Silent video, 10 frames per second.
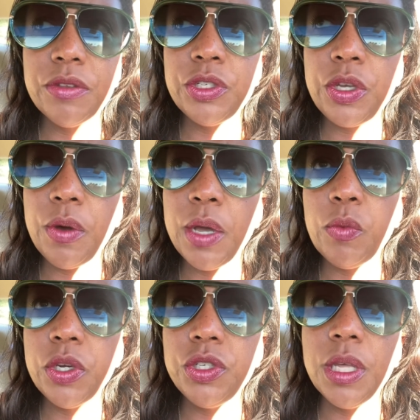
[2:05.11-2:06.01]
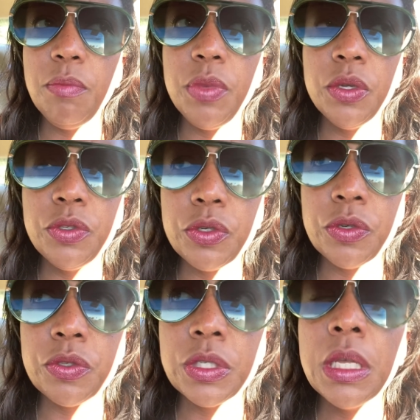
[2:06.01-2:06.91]
So I wish that
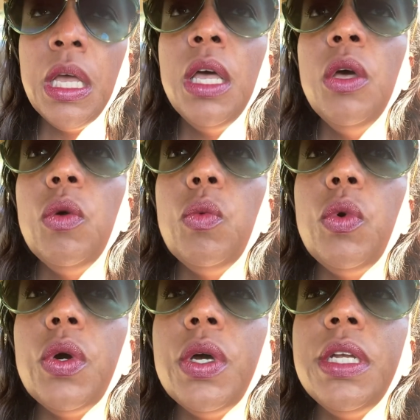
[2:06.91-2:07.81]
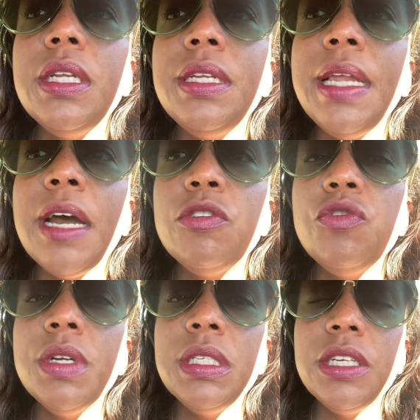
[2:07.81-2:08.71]
builders would now
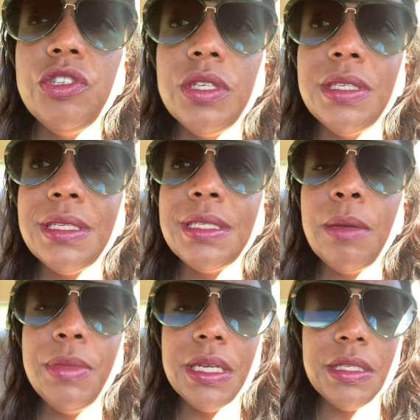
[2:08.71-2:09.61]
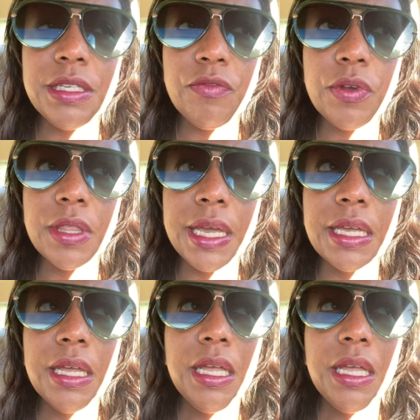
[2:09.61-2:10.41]
transition to something different. Like,